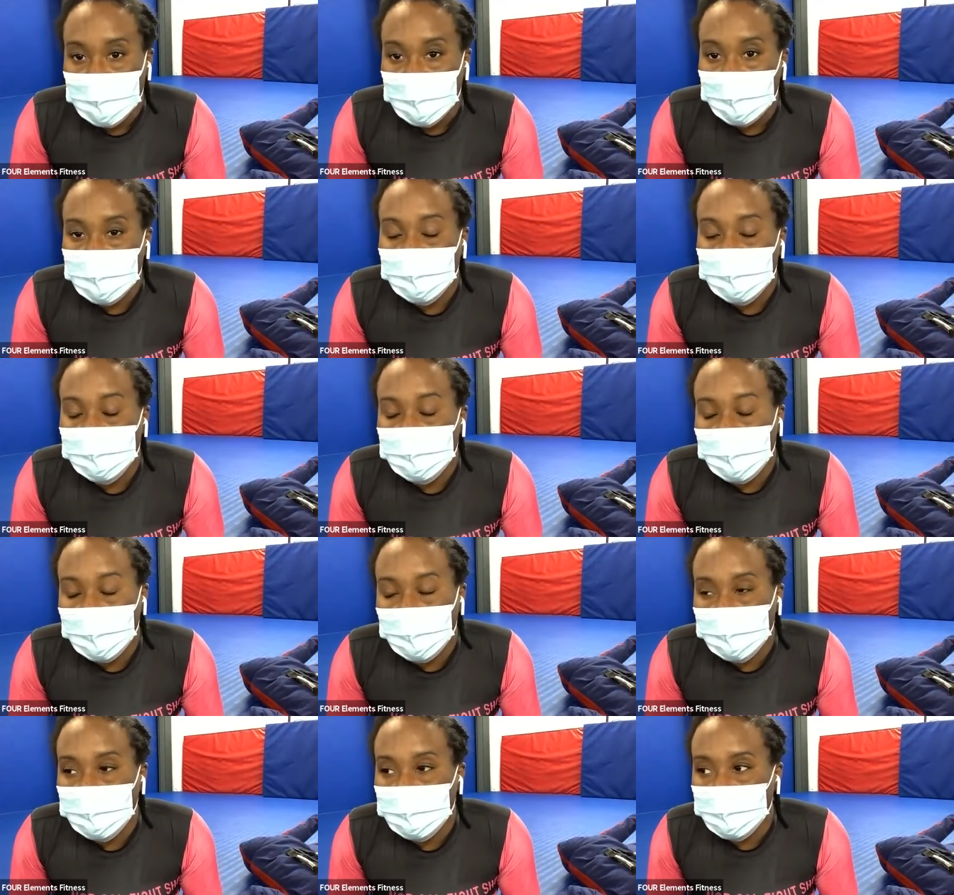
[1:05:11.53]
And then
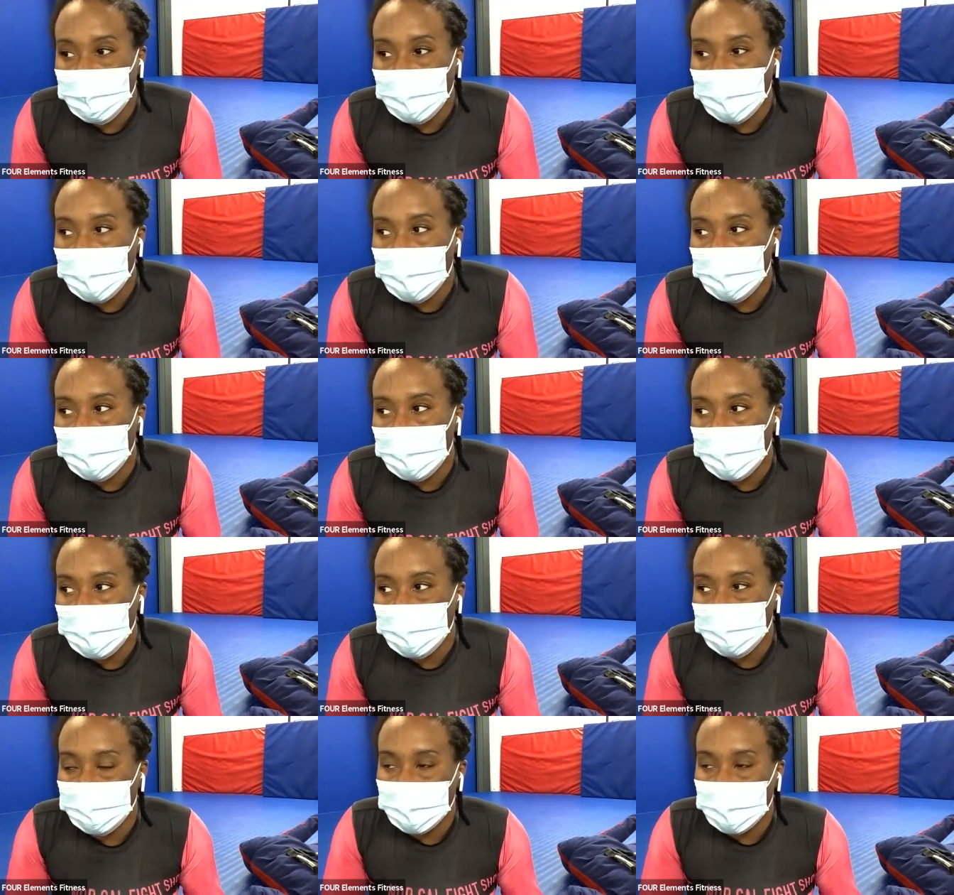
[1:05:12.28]
the other part
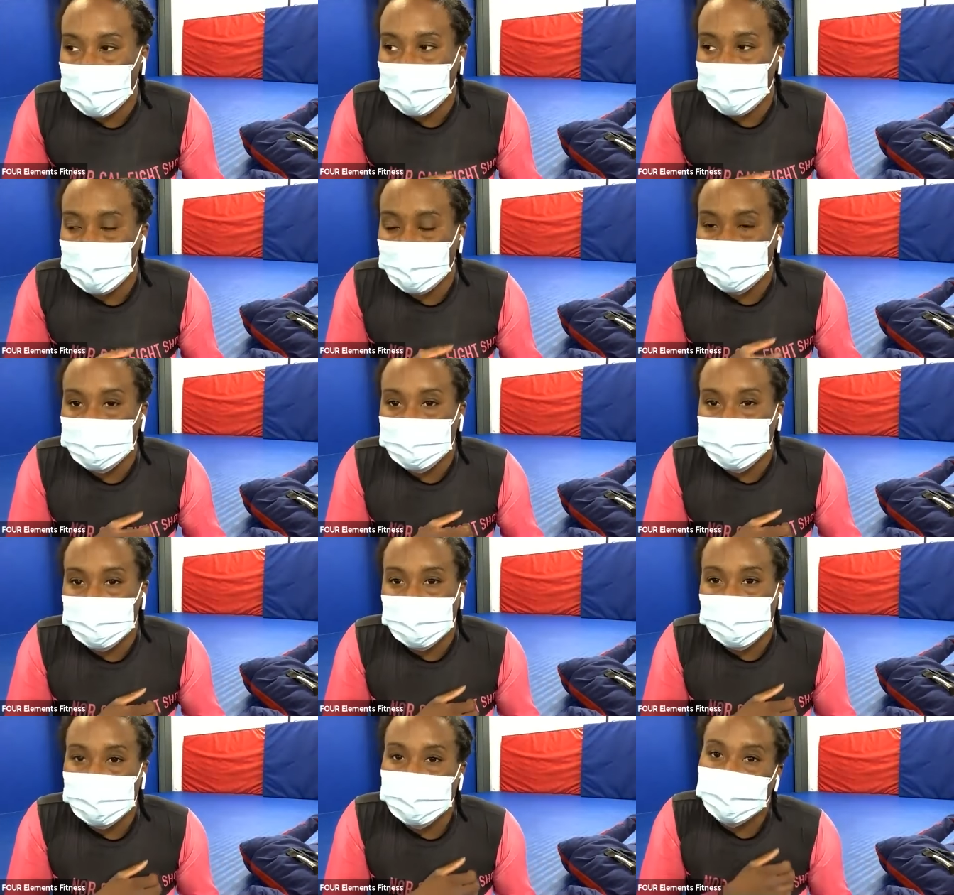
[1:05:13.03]
of it is
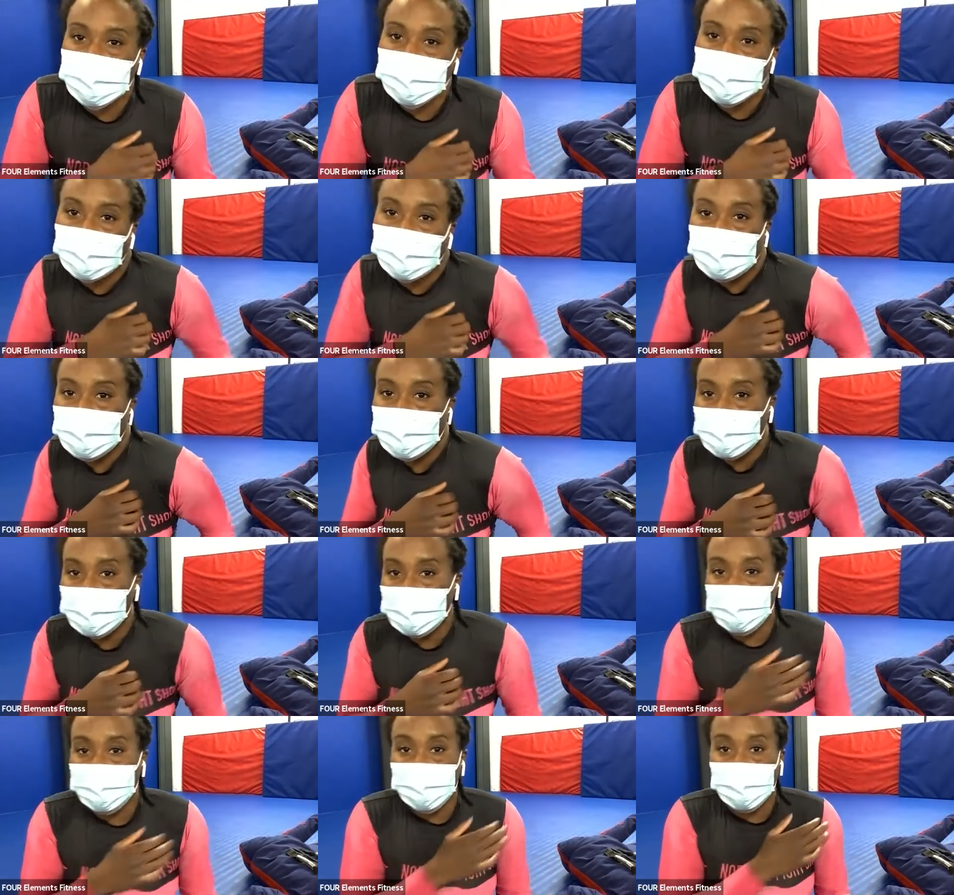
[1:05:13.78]
just
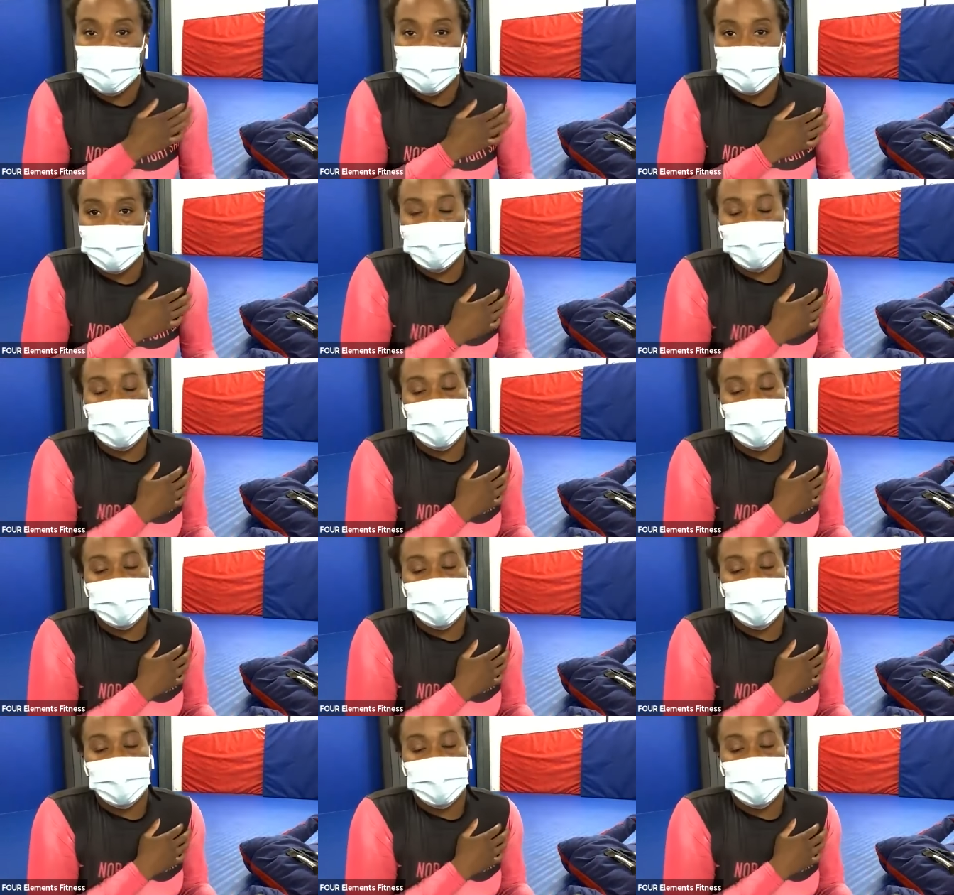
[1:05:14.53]
learning, for